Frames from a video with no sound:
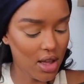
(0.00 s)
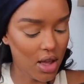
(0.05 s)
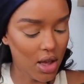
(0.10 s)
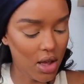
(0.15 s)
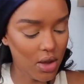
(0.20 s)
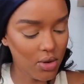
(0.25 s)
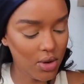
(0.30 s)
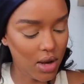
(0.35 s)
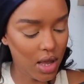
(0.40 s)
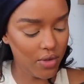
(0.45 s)

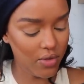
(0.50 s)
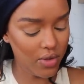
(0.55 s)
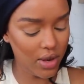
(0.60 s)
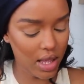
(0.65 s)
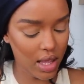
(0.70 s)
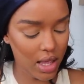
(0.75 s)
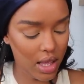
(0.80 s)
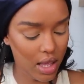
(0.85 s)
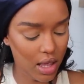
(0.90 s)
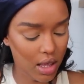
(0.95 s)
oh,
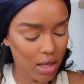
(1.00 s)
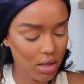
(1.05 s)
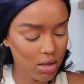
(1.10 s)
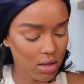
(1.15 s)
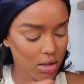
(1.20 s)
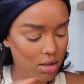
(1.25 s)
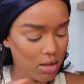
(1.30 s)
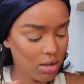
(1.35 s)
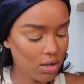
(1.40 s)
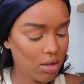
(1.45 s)
lovely.
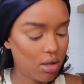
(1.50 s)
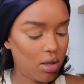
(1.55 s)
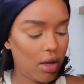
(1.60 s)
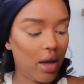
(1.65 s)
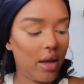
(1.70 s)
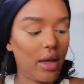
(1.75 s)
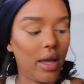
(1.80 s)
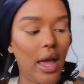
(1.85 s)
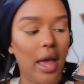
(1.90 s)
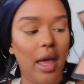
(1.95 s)

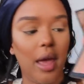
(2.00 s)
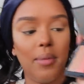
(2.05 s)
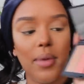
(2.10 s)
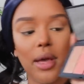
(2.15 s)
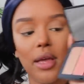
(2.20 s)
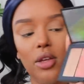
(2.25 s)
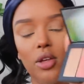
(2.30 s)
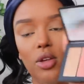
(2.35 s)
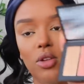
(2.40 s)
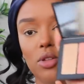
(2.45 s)
Okay, I
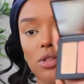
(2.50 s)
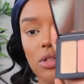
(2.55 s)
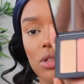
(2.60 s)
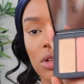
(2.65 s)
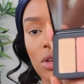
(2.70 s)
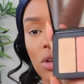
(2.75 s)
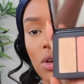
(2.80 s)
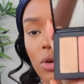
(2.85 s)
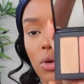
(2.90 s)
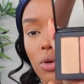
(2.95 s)
might use
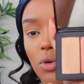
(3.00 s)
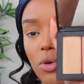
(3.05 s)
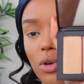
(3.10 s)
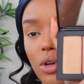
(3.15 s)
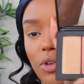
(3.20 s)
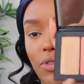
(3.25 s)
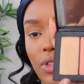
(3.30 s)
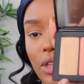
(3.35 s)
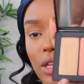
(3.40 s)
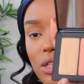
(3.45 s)
all
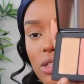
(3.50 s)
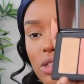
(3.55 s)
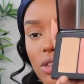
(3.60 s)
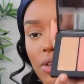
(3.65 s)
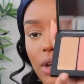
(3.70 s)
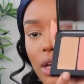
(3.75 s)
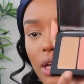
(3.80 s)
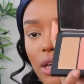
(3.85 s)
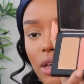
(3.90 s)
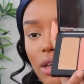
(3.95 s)
of these
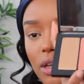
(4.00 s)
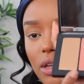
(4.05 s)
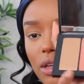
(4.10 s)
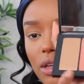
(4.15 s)
three.